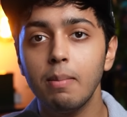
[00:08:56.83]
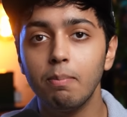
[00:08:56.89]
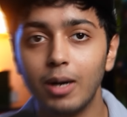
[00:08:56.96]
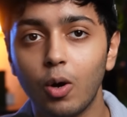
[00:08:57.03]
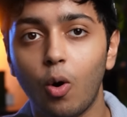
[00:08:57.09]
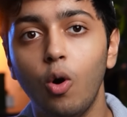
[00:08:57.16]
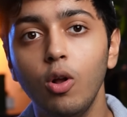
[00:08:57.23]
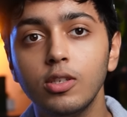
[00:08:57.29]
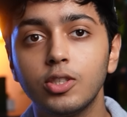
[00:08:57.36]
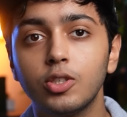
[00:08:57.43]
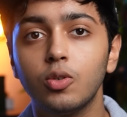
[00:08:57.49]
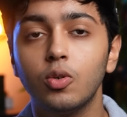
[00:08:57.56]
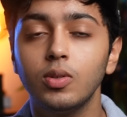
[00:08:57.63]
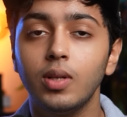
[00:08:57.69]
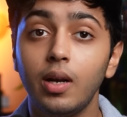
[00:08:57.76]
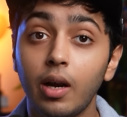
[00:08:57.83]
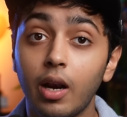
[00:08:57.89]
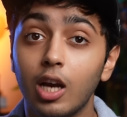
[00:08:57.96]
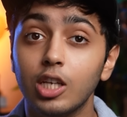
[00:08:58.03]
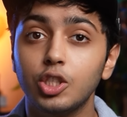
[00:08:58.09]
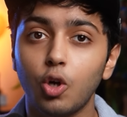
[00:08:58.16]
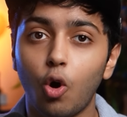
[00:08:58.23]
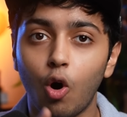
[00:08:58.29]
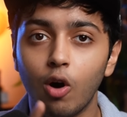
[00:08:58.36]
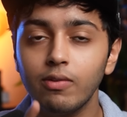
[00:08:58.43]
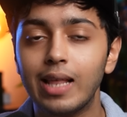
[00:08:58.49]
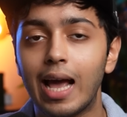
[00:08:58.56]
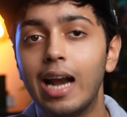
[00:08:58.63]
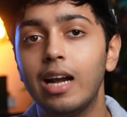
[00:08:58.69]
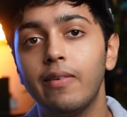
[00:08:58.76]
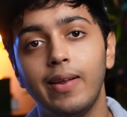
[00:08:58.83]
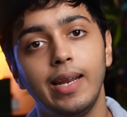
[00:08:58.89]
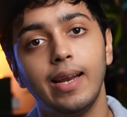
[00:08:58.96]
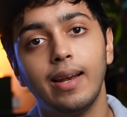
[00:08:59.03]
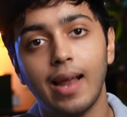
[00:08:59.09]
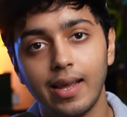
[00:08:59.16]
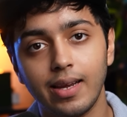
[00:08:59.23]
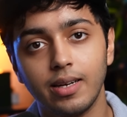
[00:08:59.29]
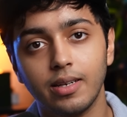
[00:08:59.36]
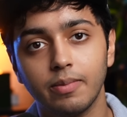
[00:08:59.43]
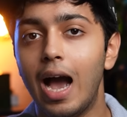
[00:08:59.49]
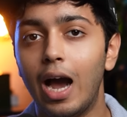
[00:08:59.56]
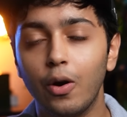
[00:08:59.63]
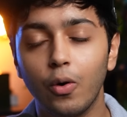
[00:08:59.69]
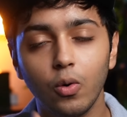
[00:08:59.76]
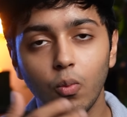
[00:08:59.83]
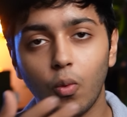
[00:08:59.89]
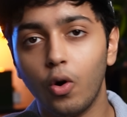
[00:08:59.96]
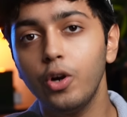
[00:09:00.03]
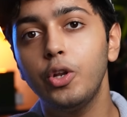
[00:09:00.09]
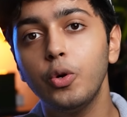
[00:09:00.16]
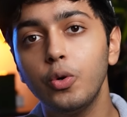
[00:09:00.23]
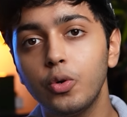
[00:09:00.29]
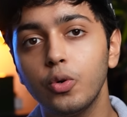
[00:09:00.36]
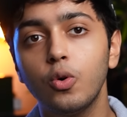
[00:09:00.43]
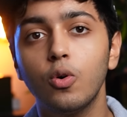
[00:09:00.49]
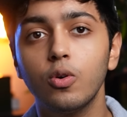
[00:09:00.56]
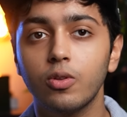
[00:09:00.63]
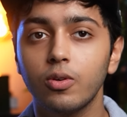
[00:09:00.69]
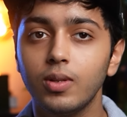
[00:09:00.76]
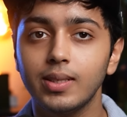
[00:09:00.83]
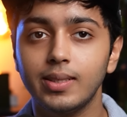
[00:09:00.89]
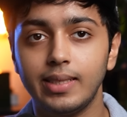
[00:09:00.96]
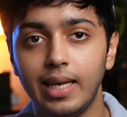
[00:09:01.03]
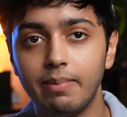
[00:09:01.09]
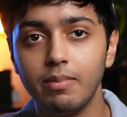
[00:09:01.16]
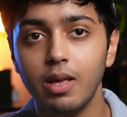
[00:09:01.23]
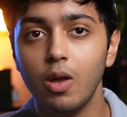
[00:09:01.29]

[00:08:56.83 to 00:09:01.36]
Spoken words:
but also the trust of that very client. I don't want you to go through the same